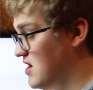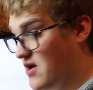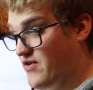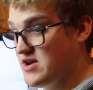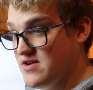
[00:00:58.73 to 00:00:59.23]

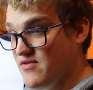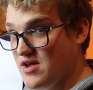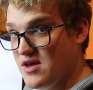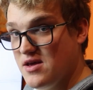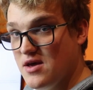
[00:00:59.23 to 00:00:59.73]

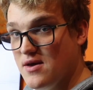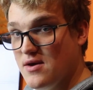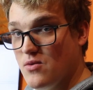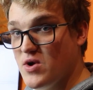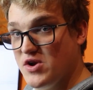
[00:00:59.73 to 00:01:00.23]
Effectively,
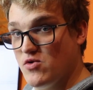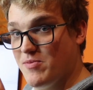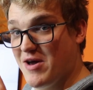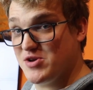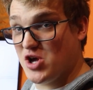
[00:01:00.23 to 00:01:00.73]
where do you want
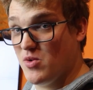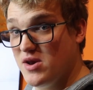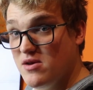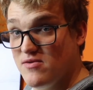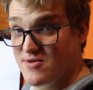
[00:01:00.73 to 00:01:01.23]
your power to go
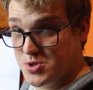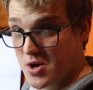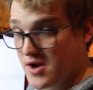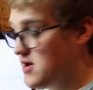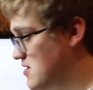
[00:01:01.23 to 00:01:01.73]
in? The
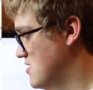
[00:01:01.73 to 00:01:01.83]
drain.